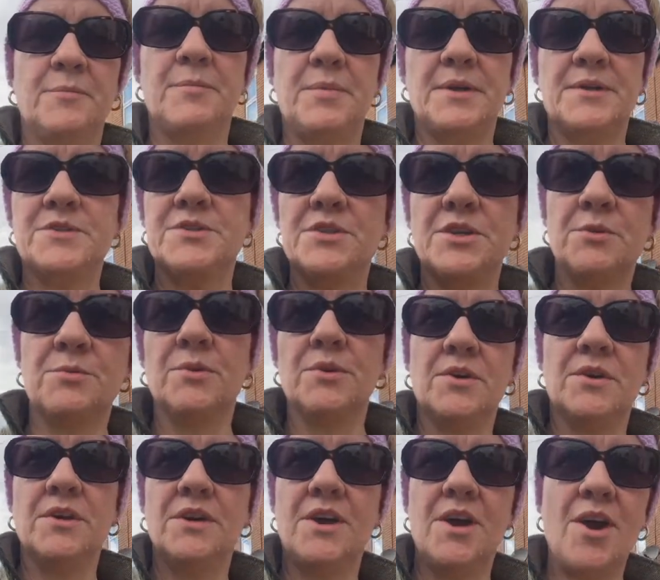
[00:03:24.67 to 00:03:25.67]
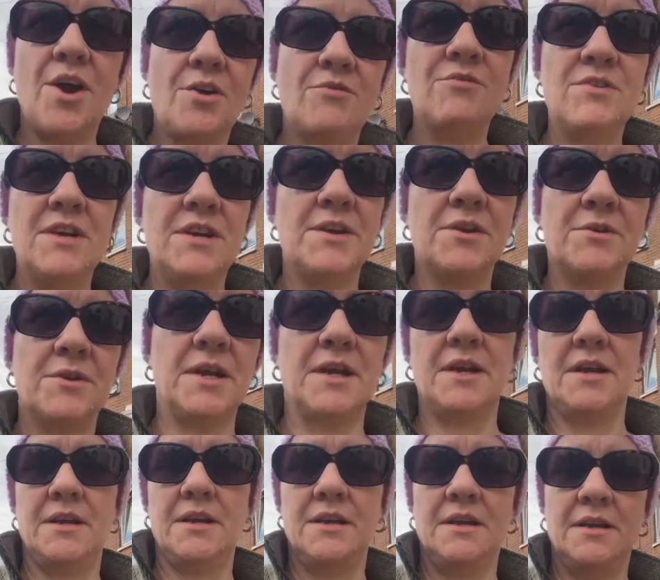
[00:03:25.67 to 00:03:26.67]
But do you know what? I really don't
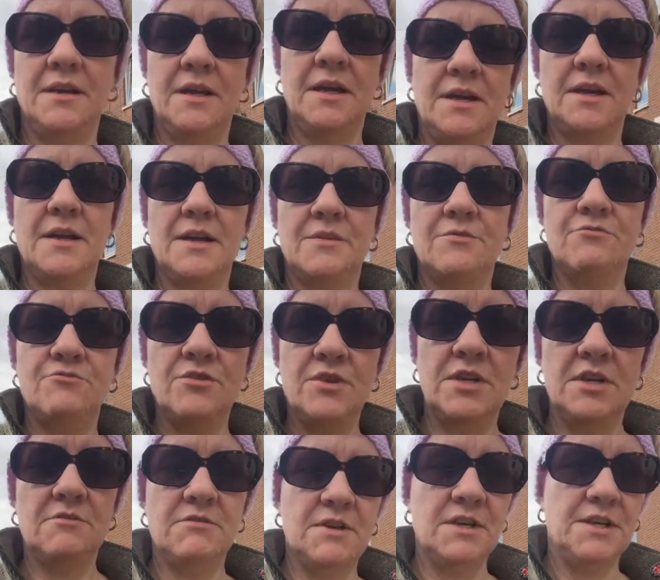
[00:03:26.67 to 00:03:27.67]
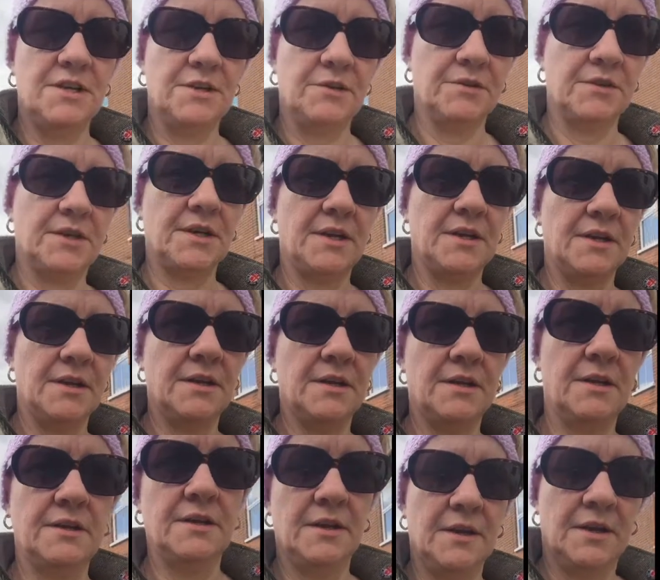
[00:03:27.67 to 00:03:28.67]
care. Really, really don't care.
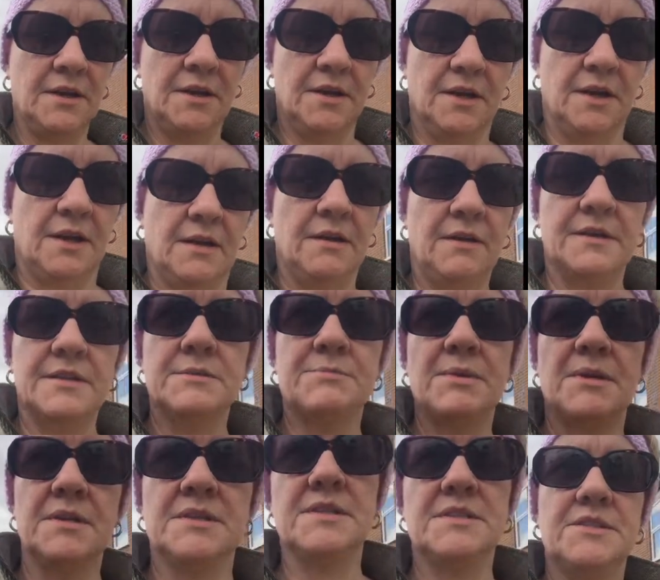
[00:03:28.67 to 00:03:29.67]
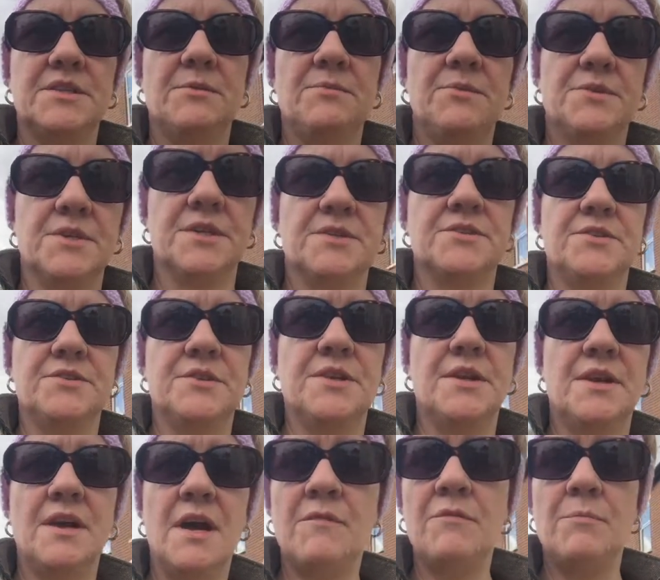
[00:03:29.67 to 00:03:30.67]
I expect this gym session.
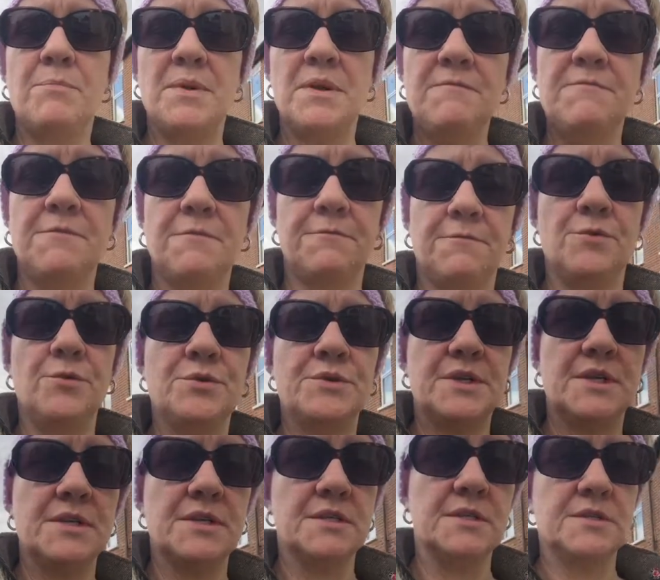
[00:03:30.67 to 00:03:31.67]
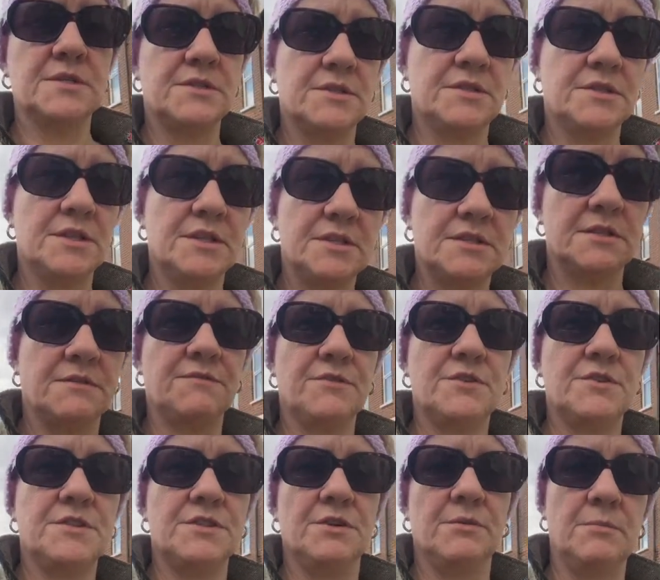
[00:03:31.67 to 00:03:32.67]
Haven't been for 4 days. Today's the
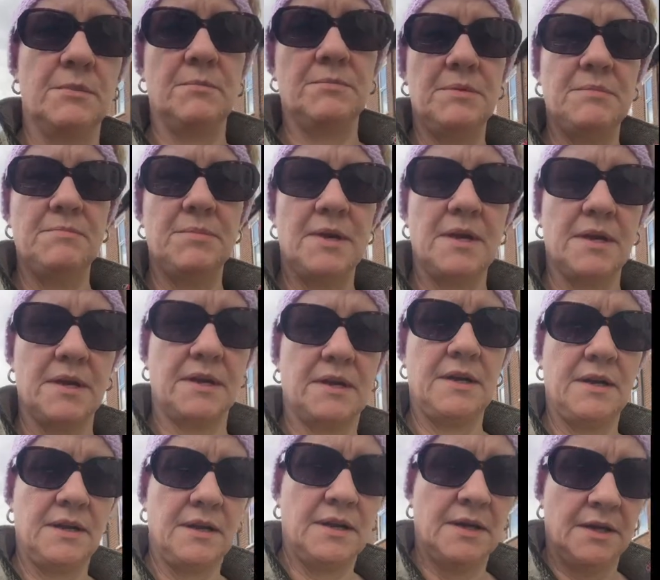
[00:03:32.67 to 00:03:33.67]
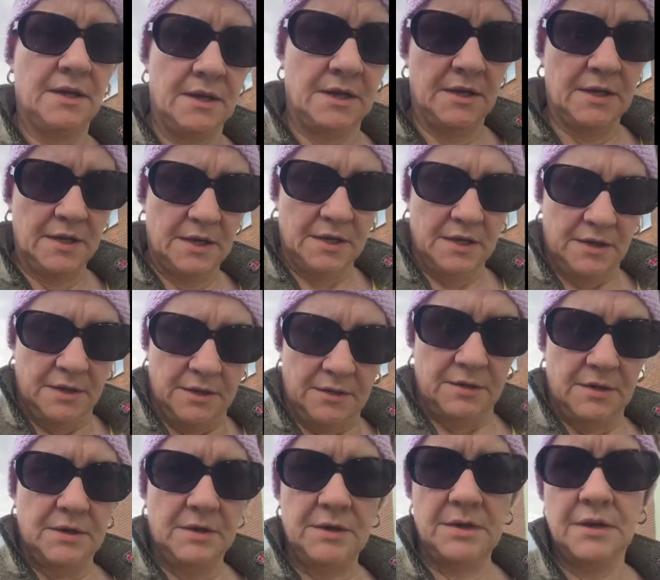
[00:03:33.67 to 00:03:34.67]
first time I've been back.
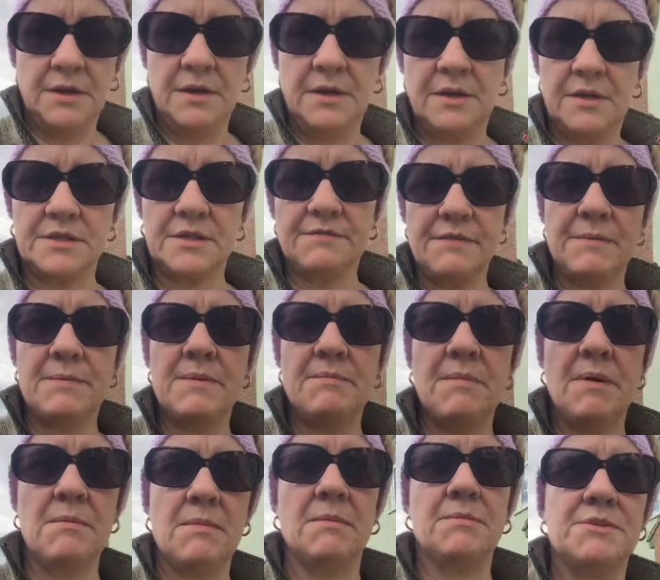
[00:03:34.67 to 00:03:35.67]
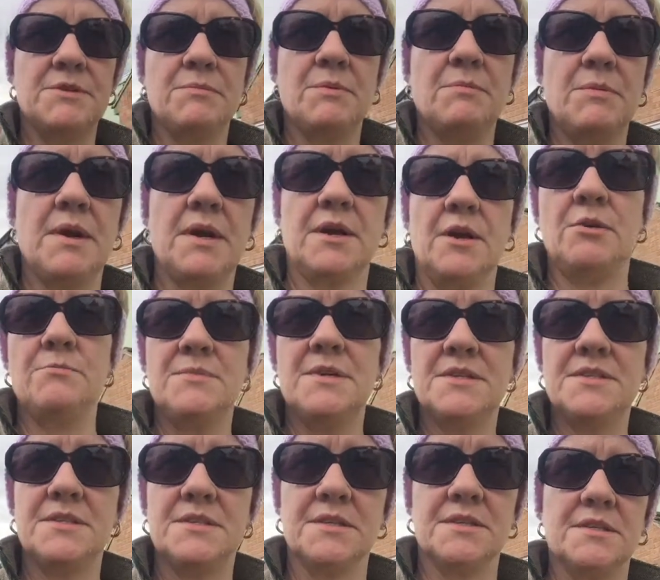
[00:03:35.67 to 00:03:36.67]
Because I've had my mum up, she went back home
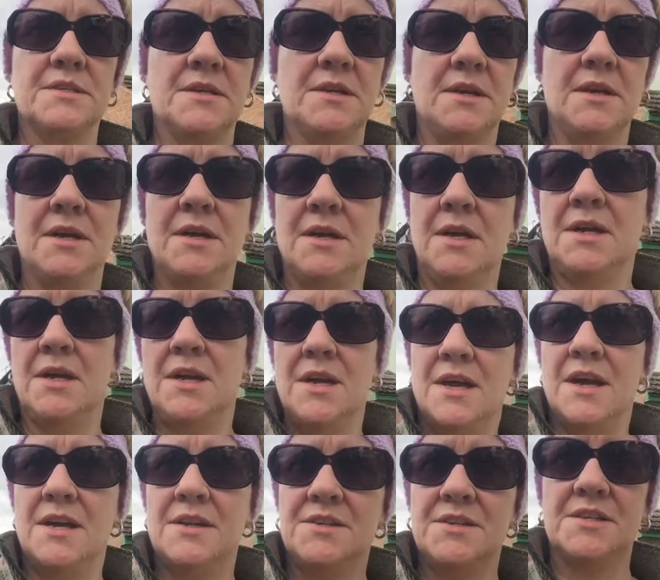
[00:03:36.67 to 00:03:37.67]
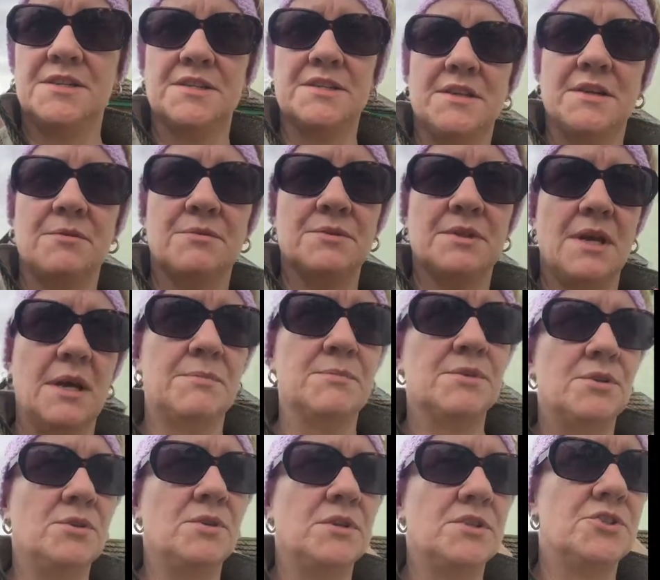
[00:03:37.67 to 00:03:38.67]
yesterday. And yesterday I was
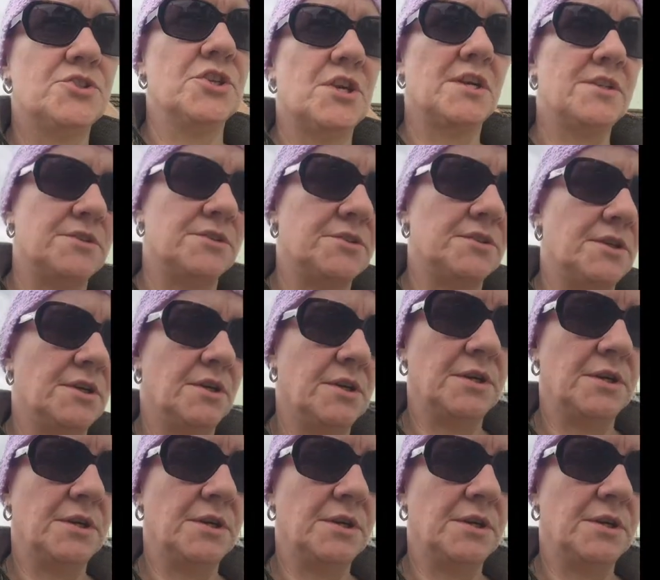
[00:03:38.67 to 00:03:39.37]
absolutely shattered.